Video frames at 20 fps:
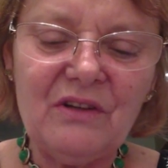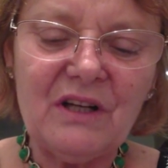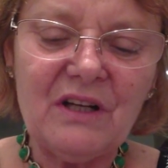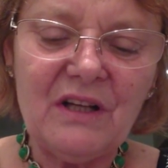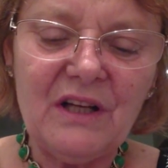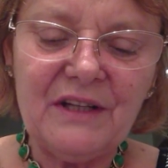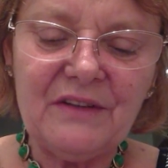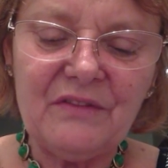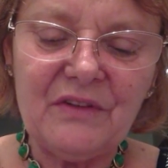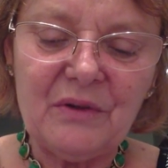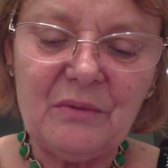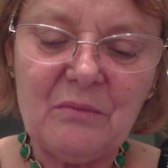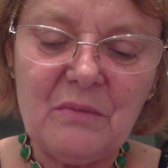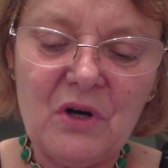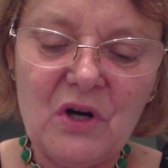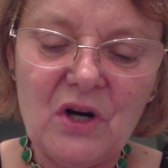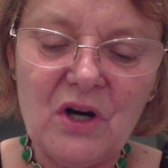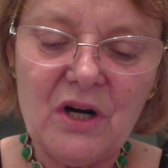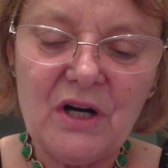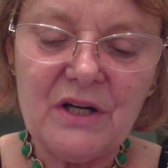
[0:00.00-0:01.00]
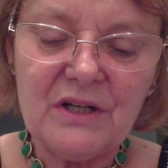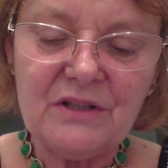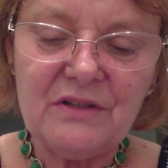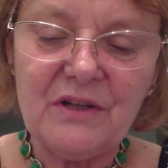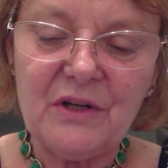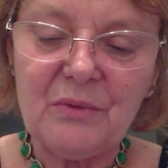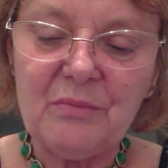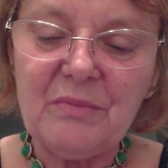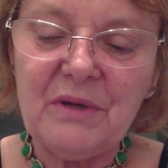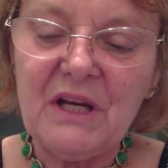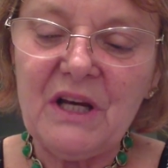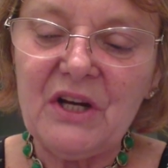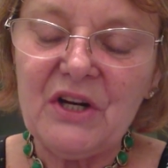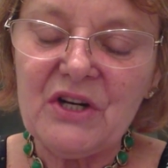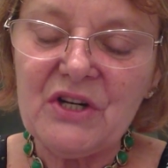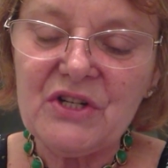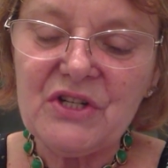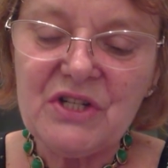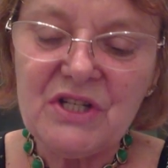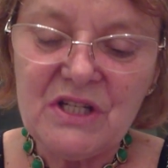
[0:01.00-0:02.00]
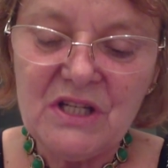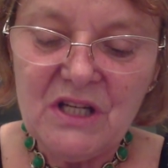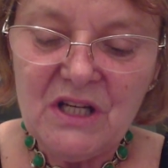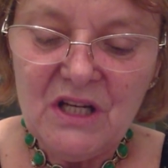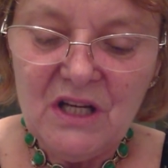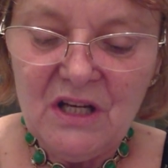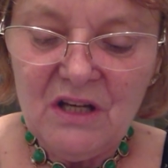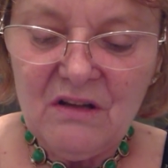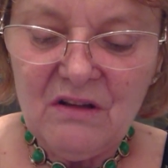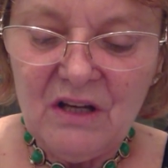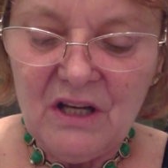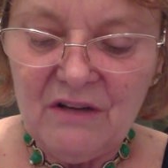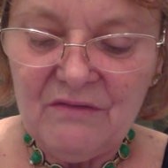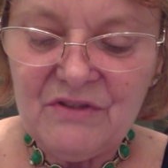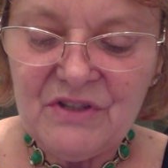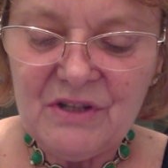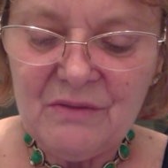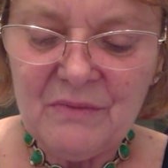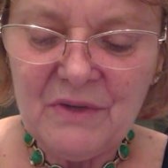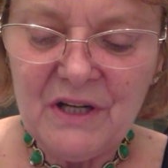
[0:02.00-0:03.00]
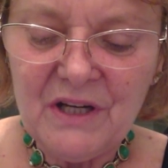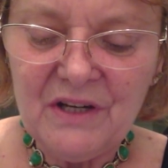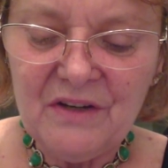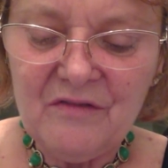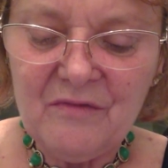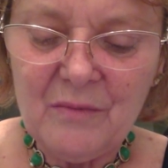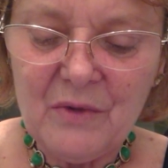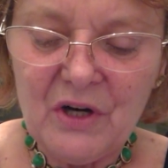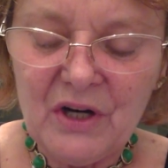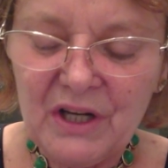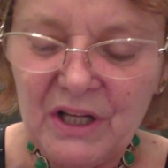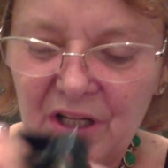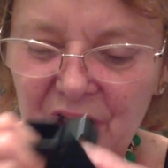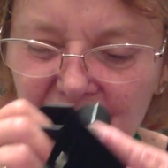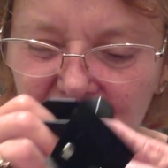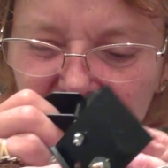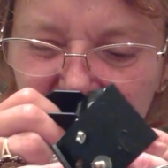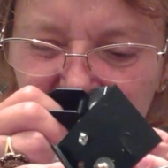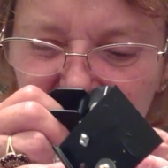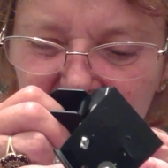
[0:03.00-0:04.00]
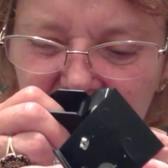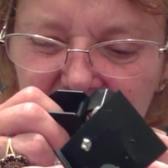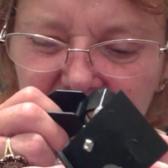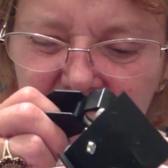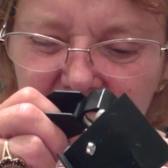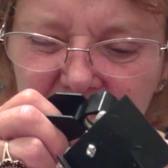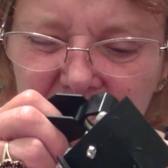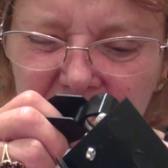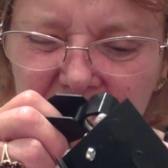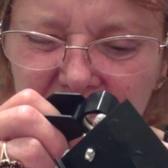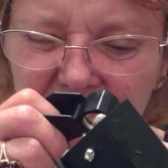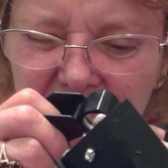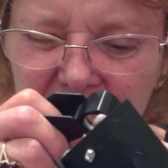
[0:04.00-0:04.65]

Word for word: look like they're marked. They're pierced. They have some kind of marking on them.